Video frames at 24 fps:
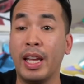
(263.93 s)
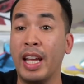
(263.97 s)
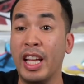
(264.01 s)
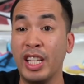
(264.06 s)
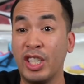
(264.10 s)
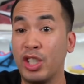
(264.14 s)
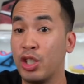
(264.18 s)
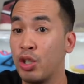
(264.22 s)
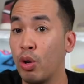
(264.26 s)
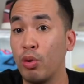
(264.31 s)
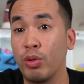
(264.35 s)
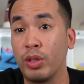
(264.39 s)

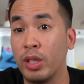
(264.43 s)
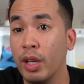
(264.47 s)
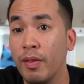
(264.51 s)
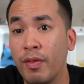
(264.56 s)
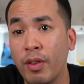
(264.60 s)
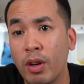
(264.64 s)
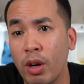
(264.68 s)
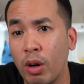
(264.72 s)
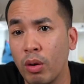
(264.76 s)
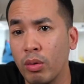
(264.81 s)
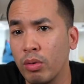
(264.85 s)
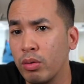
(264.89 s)
it's so
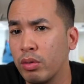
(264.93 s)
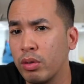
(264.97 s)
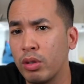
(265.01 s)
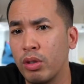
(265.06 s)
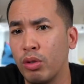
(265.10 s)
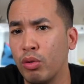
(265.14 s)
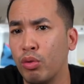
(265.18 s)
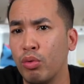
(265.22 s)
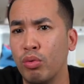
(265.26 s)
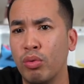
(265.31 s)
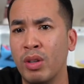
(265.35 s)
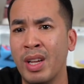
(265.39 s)
difficult
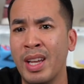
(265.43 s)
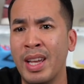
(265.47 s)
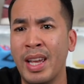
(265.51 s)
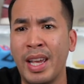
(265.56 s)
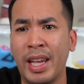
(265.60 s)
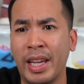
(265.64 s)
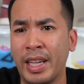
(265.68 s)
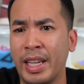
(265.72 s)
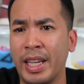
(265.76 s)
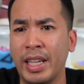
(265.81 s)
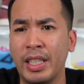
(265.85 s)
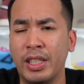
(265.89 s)
to
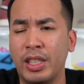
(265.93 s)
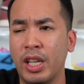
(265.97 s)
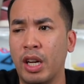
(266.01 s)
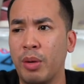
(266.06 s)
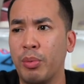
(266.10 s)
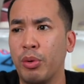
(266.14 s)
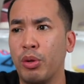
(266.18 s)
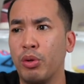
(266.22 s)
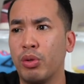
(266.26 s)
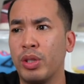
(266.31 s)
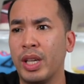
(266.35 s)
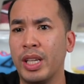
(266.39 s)
get
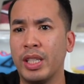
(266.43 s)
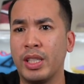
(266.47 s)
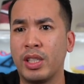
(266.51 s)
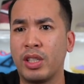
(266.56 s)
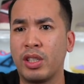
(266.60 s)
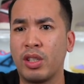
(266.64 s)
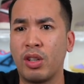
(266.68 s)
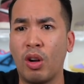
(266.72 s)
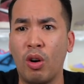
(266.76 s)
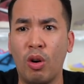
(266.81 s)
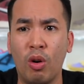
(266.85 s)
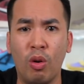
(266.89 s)
w's it's
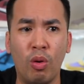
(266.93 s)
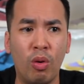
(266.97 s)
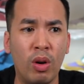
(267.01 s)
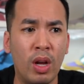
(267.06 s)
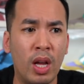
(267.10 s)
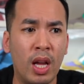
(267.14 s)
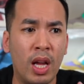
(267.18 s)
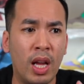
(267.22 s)
so